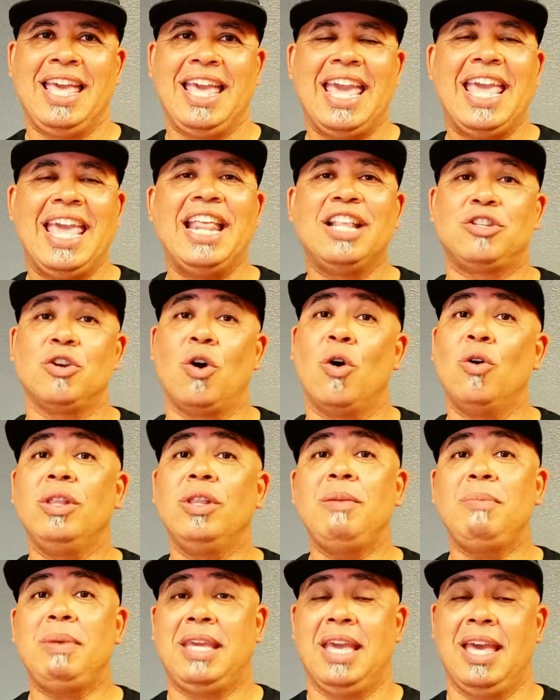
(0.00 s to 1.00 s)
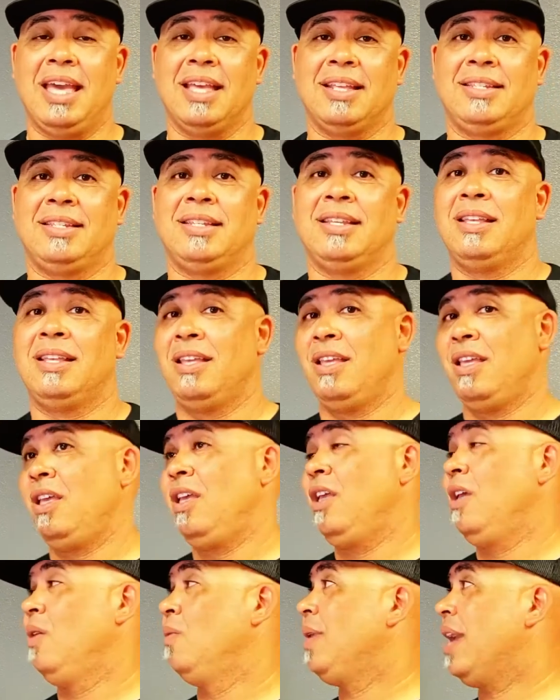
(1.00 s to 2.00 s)
And it's only because
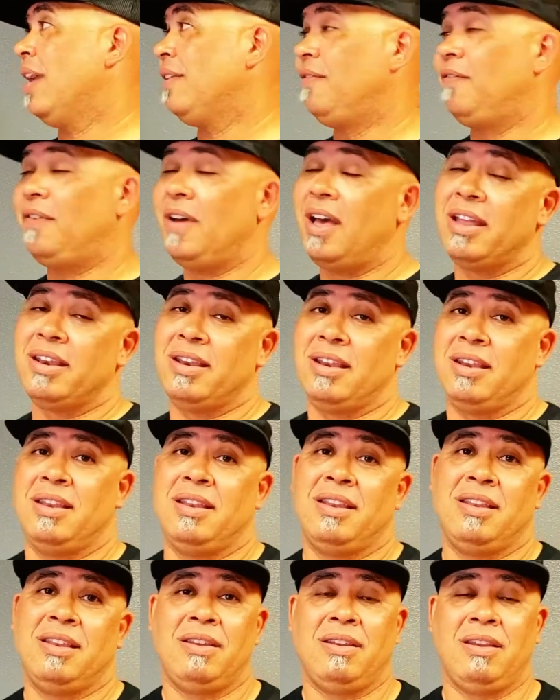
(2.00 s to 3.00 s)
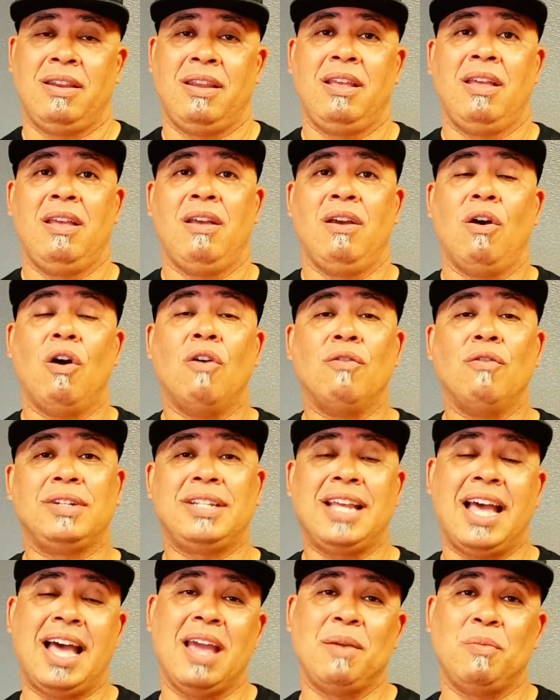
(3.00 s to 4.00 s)
we had fun over
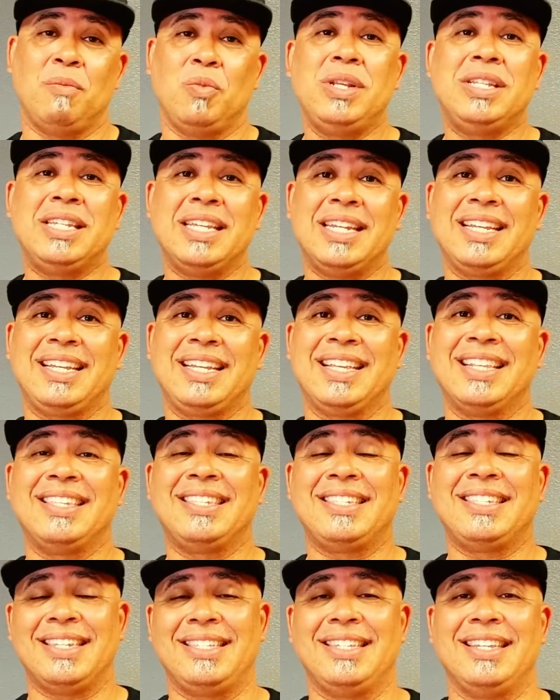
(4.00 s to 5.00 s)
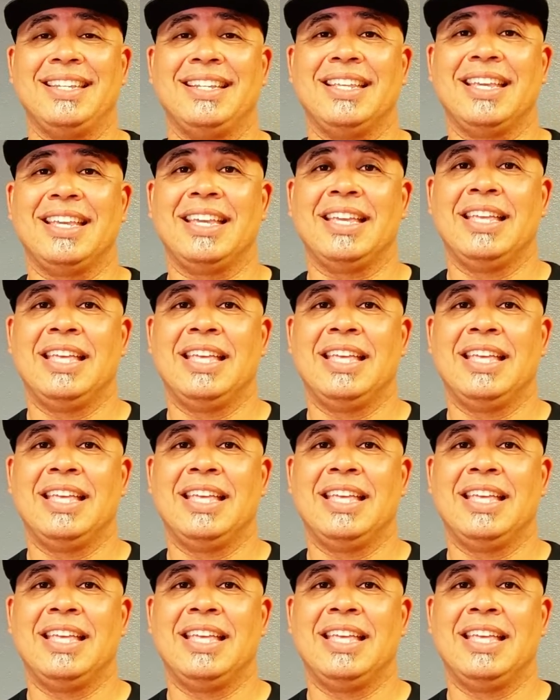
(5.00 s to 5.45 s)
time. We did it consistently.